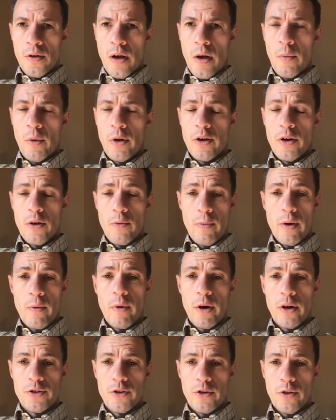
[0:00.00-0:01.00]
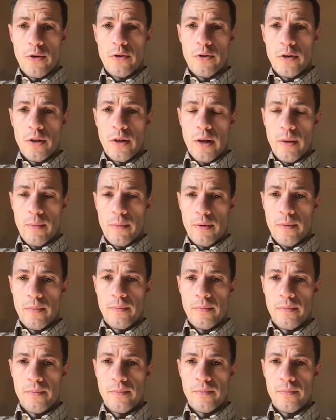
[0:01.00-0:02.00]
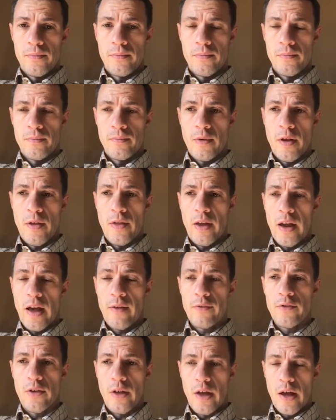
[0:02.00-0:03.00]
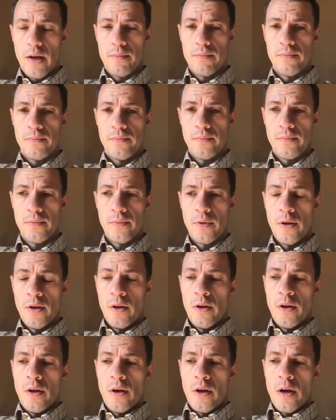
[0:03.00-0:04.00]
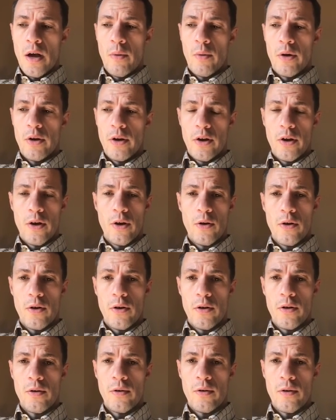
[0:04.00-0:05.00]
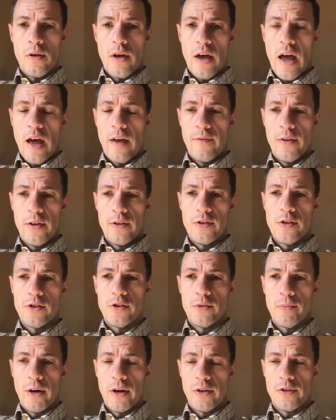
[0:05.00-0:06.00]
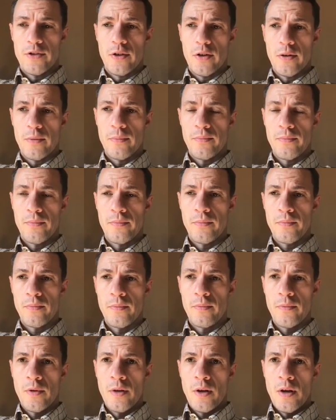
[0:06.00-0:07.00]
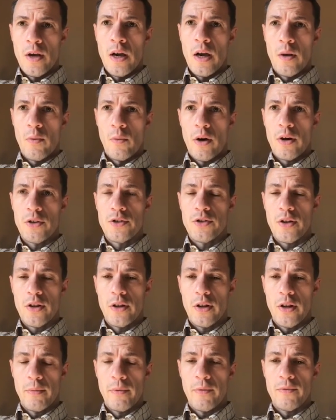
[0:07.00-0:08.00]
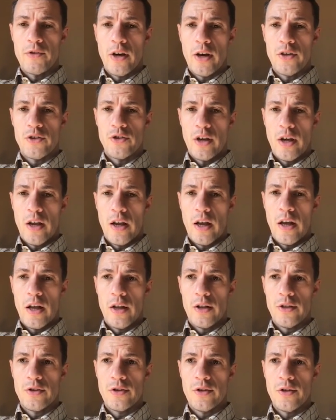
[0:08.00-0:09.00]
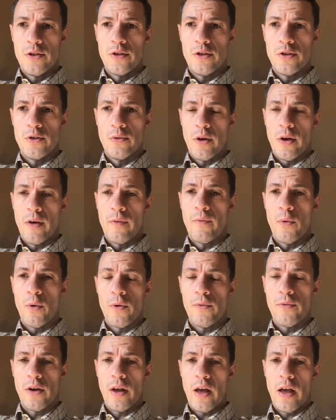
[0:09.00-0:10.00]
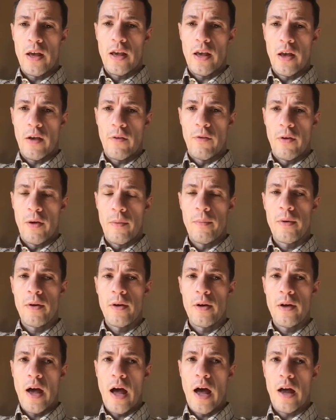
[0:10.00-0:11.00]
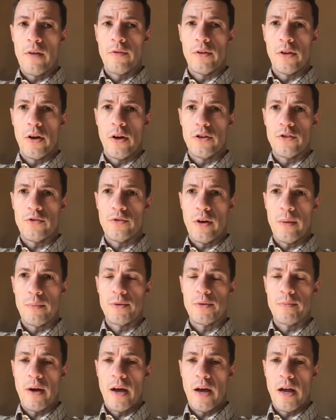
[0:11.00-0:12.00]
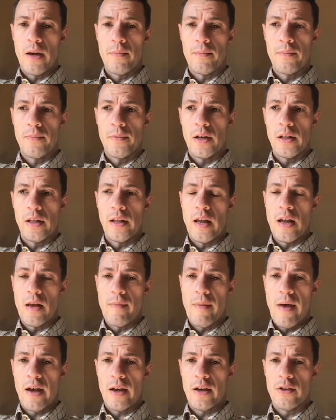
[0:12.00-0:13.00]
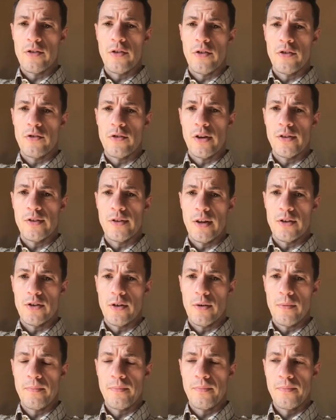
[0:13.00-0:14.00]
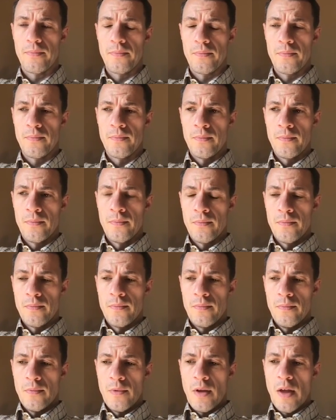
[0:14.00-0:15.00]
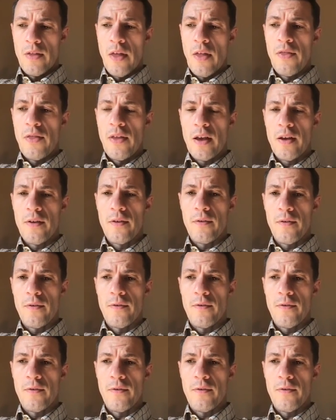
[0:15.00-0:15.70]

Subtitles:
I want you to rewatch your own clip, and then after that, I want you to go to @VintageSponsor and watch the clip of John Shanahan's doing a 4-foot-high kickflip out of a launch ramp spine and landing back into the transition. And then think